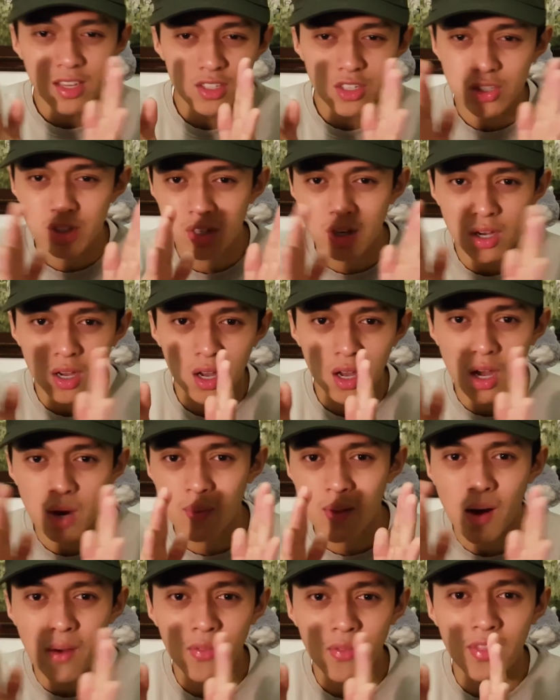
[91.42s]
just
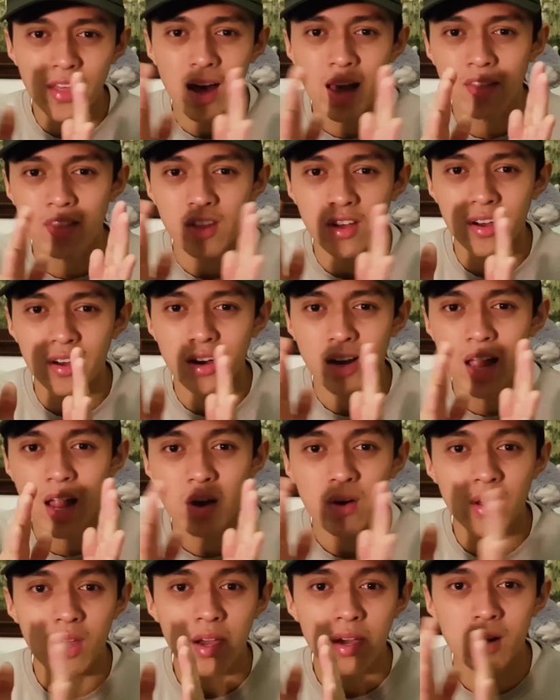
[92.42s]
around that
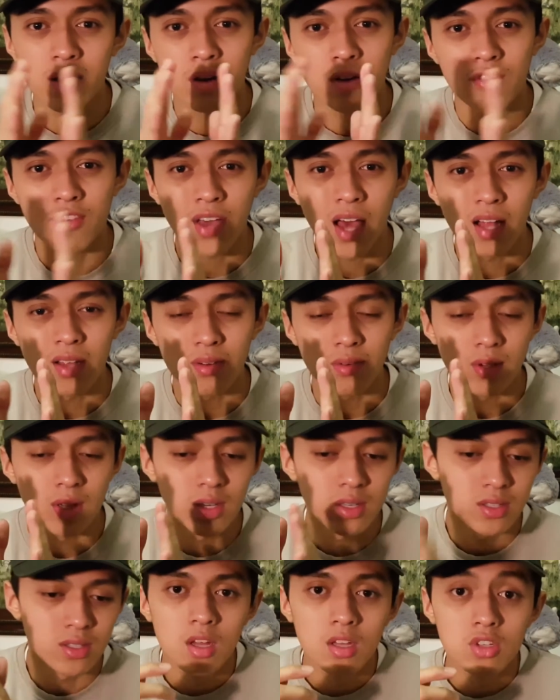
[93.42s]
area of
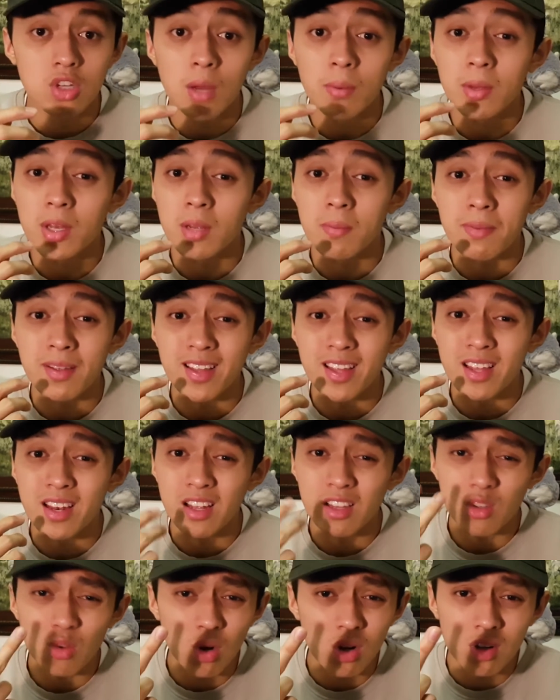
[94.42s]
calories. So I'm gonna be
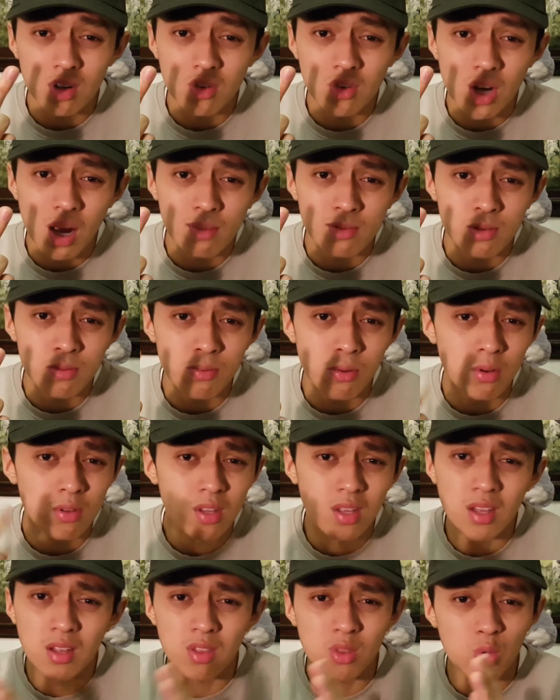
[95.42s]
needing 200 grams of
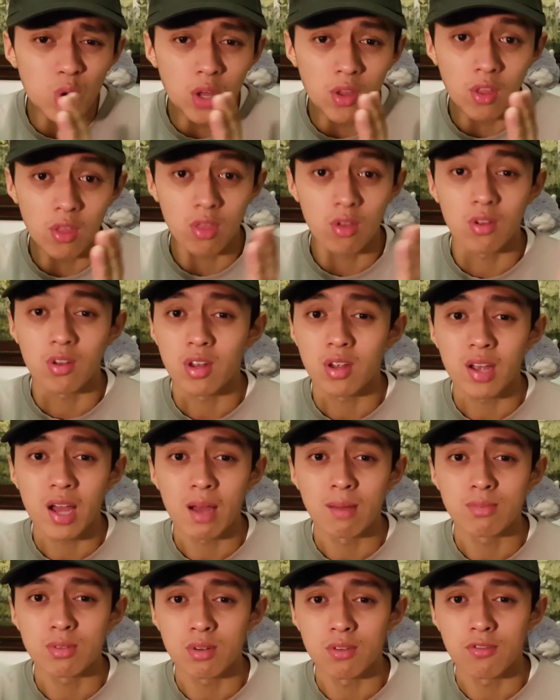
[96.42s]
protein, 230
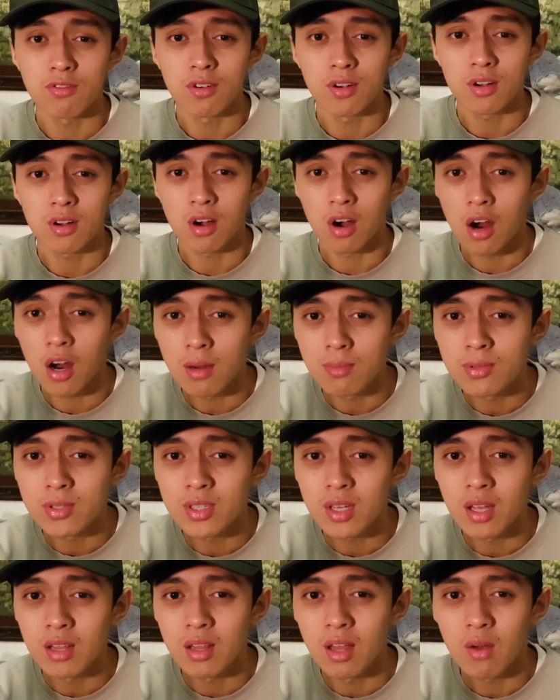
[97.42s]
grams of
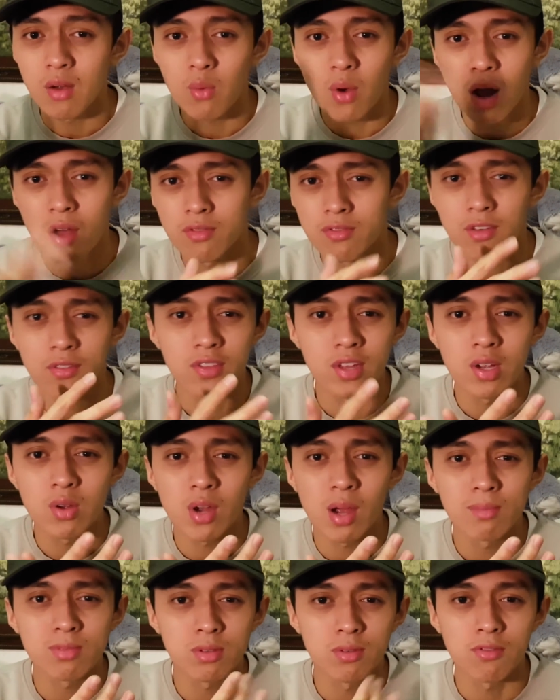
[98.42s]
carbs, and around 50
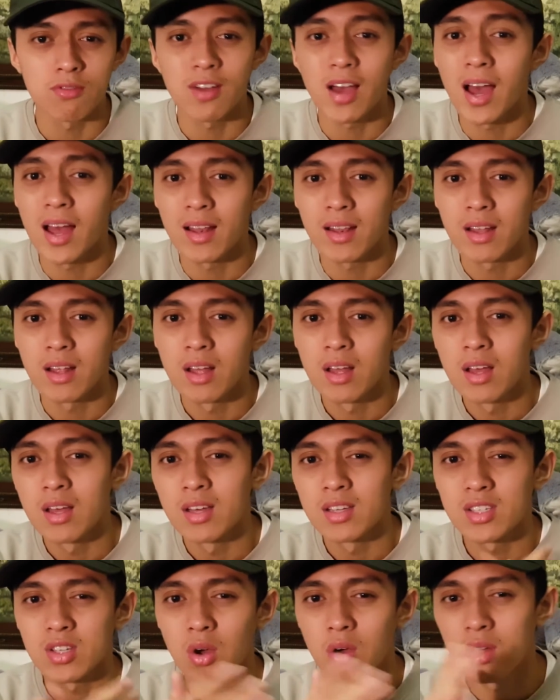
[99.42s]
grams of fat.
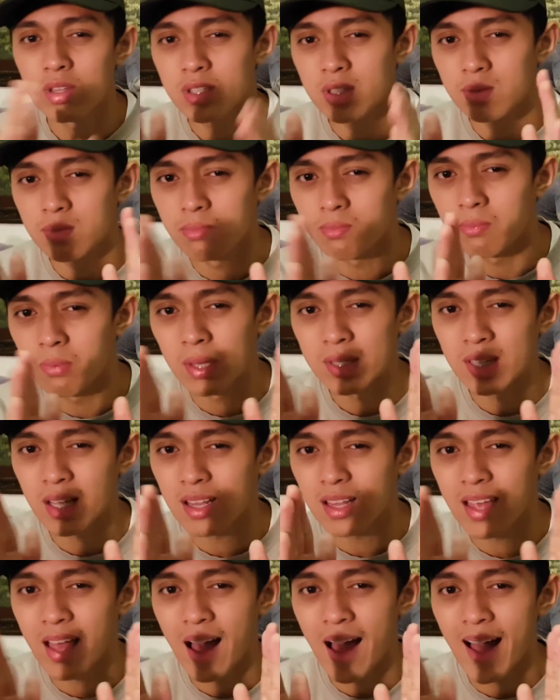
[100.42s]
So it
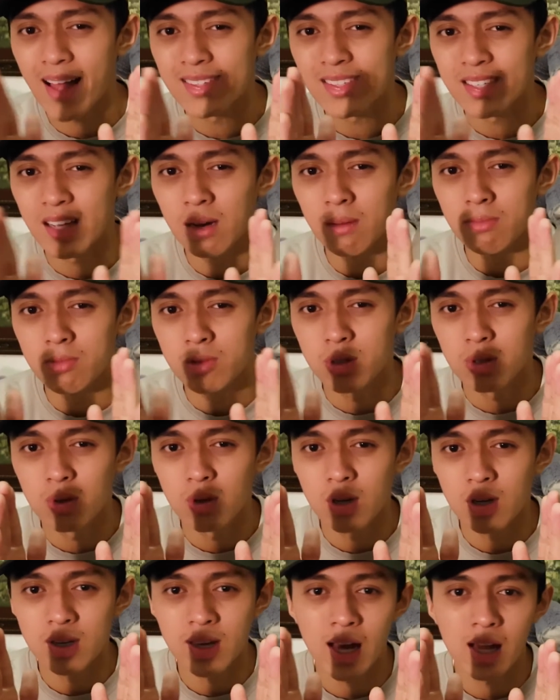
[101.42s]
basically adds up
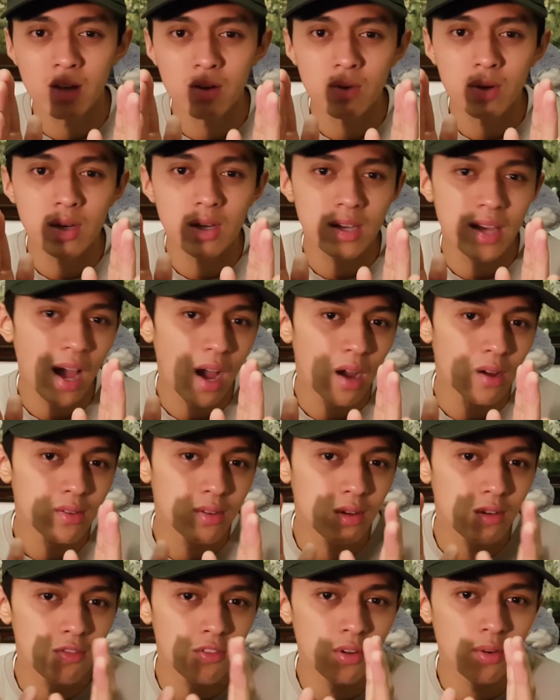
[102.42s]
to a calorie count
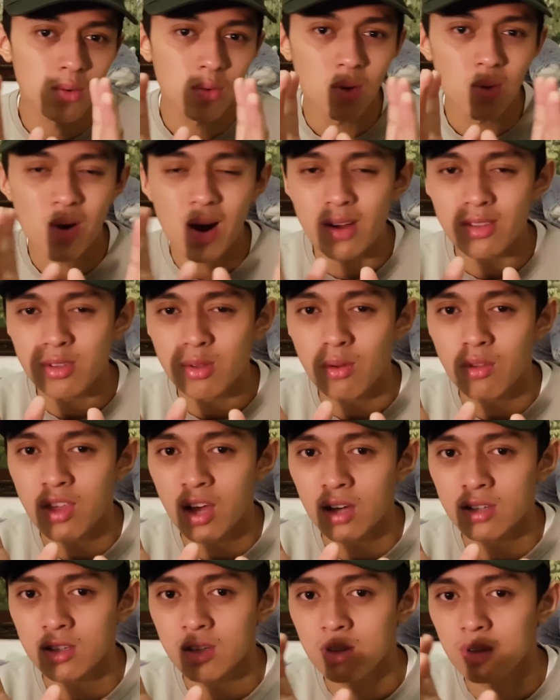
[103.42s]
of around
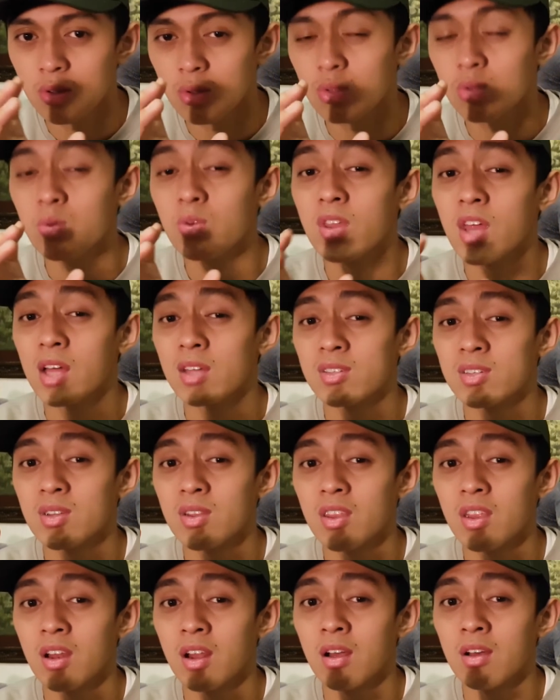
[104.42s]
2,000 to
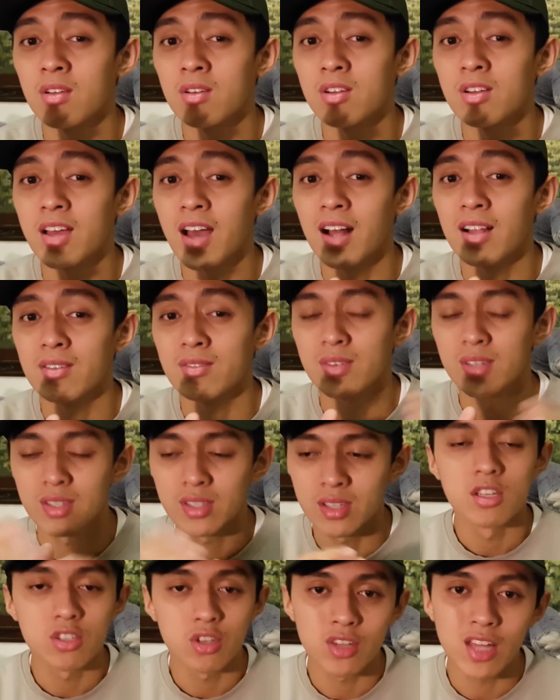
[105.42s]
2,300 calories.
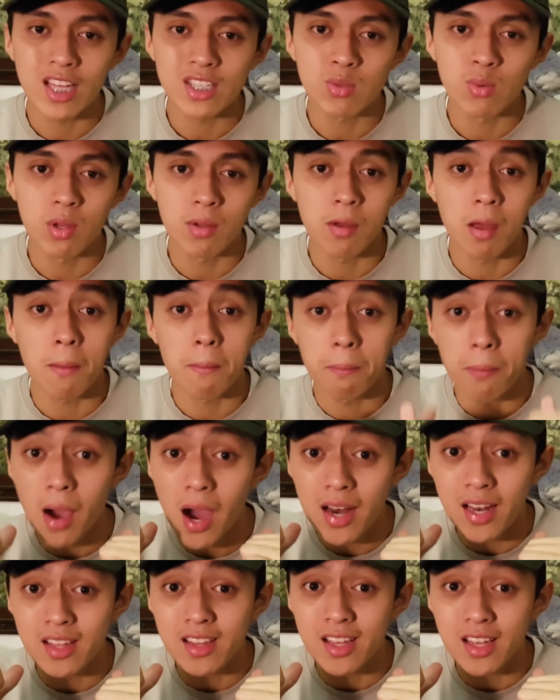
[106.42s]
So that's what my
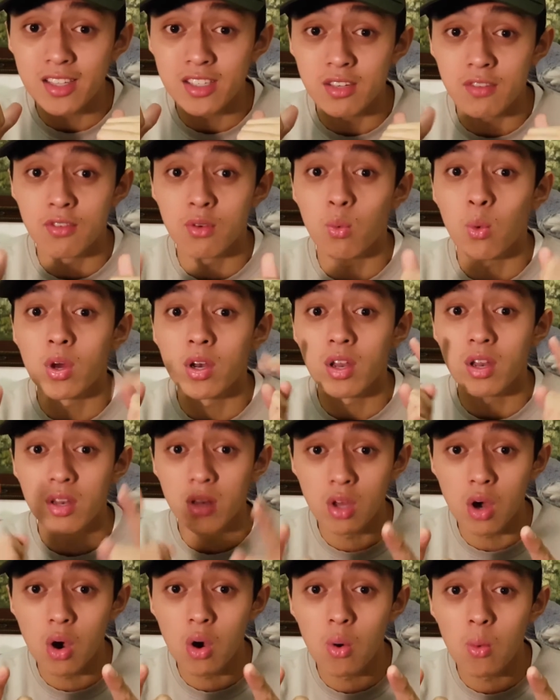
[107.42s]
body needs. If you want to
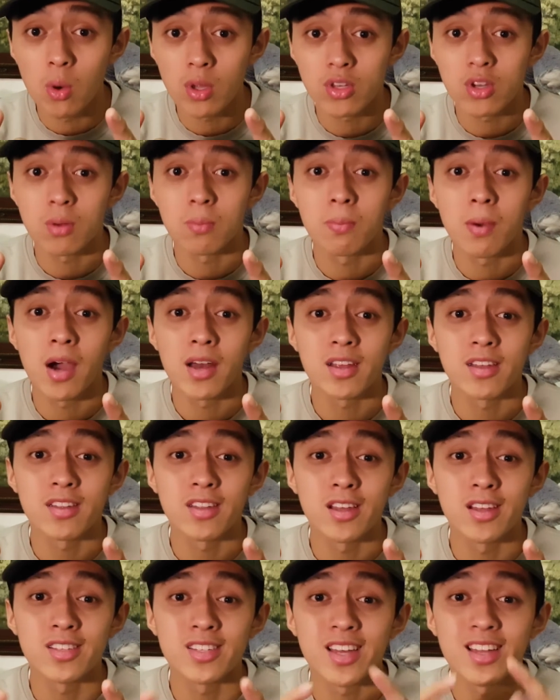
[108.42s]
know what your body
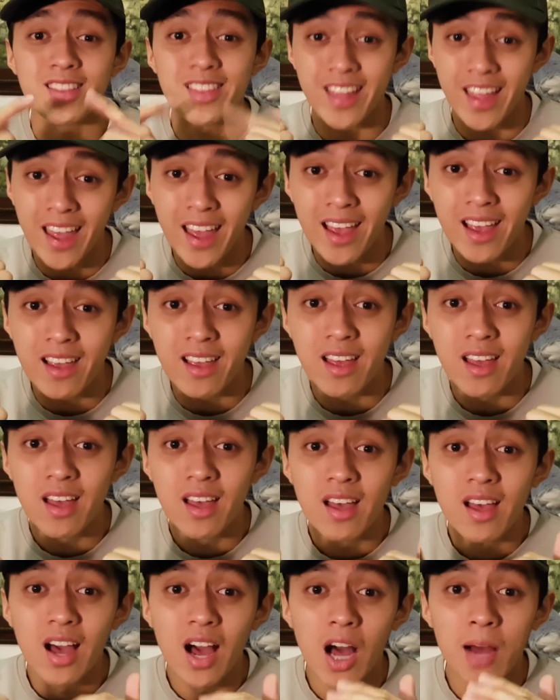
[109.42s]
needs a day,
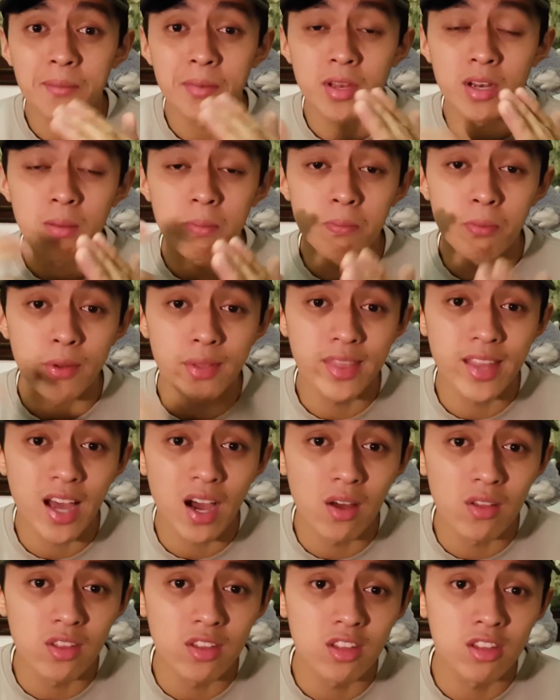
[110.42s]
I'm going to put
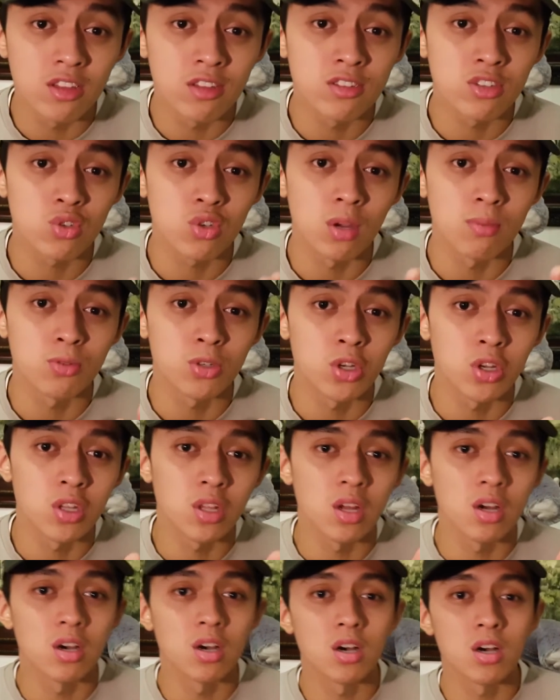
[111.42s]
down in the
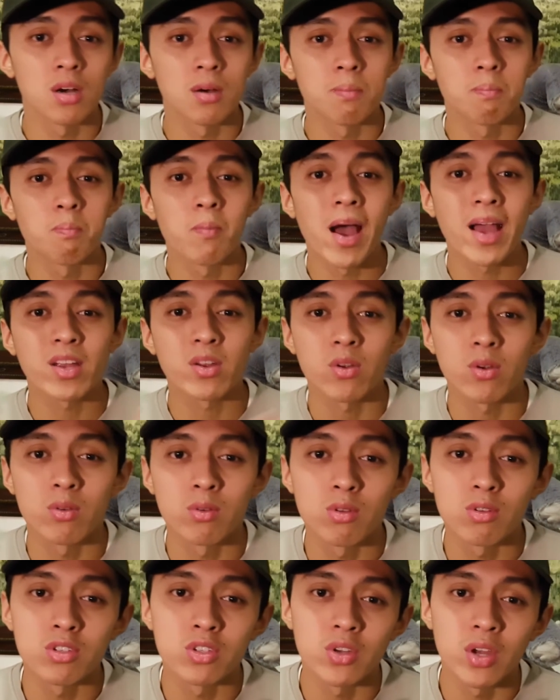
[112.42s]
description a
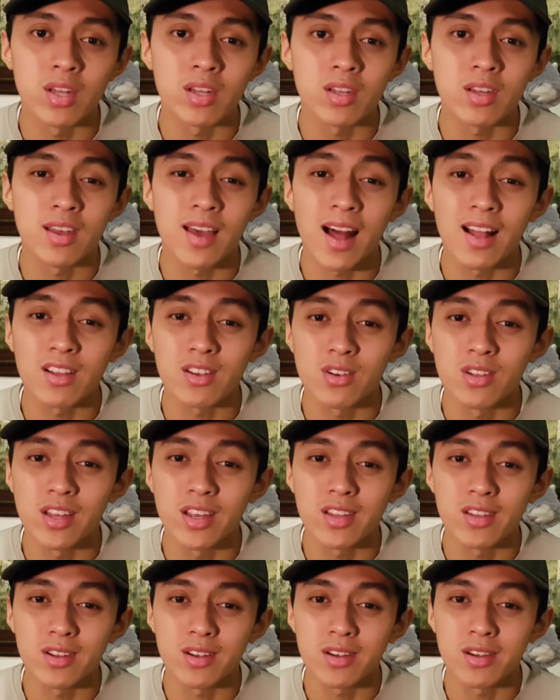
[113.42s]
macronutrient
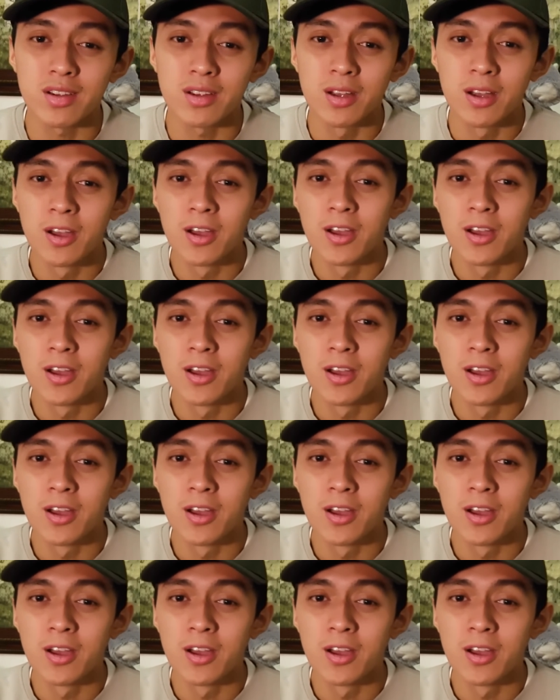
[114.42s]
calculator,